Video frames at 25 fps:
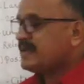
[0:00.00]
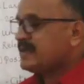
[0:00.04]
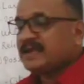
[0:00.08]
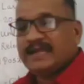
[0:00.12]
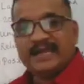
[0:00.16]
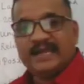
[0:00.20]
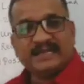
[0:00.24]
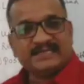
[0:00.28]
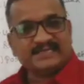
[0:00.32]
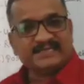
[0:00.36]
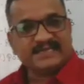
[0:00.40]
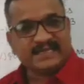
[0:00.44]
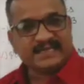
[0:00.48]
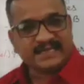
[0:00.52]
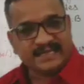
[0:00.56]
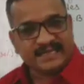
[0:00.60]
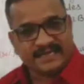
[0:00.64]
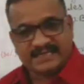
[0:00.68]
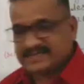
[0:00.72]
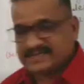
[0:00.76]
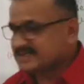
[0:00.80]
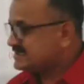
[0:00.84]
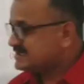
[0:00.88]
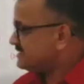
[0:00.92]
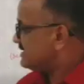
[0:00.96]
It
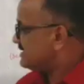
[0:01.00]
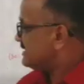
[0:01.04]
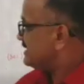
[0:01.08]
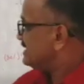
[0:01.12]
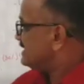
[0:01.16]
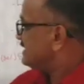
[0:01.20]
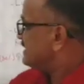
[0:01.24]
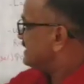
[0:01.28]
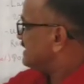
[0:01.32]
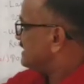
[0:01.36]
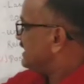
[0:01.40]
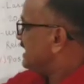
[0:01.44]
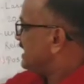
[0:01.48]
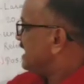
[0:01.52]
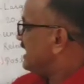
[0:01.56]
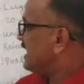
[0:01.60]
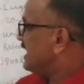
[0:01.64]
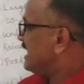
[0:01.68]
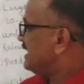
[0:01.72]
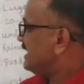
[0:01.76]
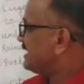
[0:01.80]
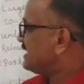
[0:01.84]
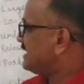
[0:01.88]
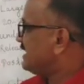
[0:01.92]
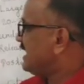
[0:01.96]
secretes
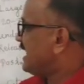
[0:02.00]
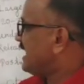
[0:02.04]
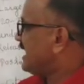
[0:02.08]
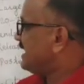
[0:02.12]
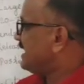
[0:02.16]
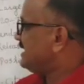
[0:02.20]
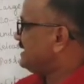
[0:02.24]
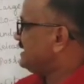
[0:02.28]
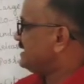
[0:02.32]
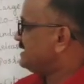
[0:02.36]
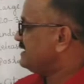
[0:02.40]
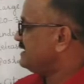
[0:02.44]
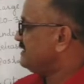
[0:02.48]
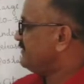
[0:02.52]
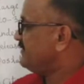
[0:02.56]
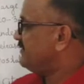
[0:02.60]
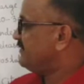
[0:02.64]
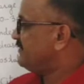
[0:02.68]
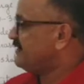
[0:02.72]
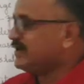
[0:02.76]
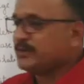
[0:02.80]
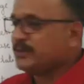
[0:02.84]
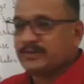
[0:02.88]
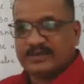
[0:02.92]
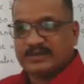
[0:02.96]
alkaline
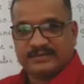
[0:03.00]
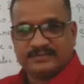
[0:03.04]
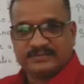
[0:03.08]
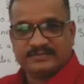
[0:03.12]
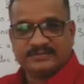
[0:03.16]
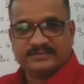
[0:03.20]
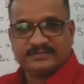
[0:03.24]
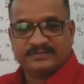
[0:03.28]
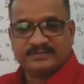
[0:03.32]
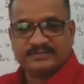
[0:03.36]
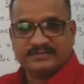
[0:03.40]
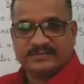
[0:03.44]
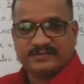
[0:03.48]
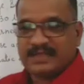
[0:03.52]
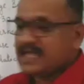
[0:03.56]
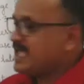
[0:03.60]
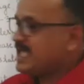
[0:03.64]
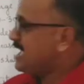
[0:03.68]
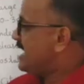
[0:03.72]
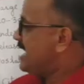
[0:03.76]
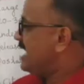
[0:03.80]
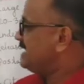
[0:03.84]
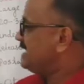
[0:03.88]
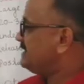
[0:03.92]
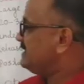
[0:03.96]
fluid,
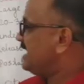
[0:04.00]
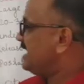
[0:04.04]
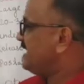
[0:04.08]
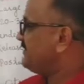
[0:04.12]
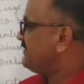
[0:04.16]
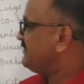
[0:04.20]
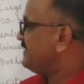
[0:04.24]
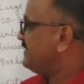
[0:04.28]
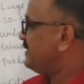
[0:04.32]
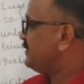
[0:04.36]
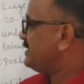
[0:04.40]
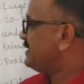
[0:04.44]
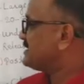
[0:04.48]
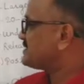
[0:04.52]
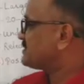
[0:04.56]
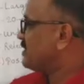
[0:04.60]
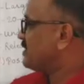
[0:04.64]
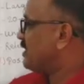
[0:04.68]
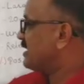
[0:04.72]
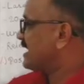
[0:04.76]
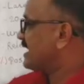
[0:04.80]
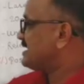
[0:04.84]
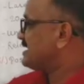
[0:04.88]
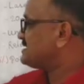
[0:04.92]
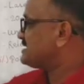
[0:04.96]
and that fluid is
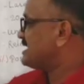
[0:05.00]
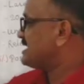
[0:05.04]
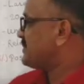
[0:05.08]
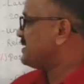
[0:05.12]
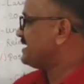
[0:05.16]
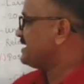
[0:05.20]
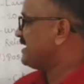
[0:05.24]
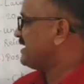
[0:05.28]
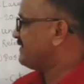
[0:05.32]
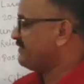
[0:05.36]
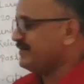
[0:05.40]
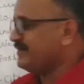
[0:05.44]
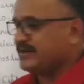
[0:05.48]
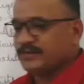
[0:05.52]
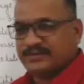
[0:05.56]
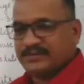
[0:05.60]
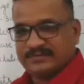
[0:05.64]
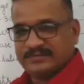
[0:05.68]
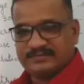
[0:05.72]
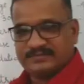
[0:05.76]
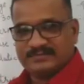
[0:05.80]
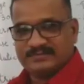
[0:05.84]
called as seminal fluid.